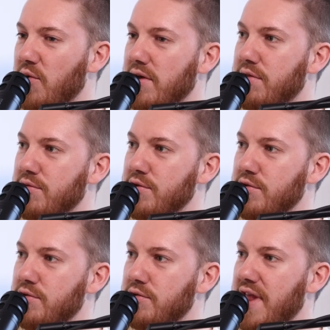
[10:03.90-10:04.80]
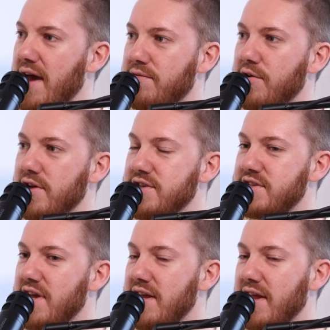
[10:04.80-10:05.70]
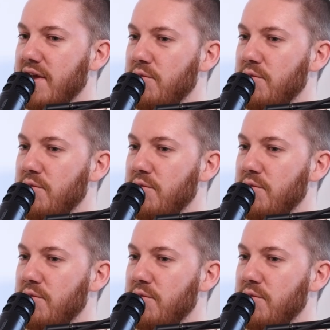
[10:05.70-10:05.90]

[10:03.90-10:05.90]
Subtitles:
going through that footage? And like,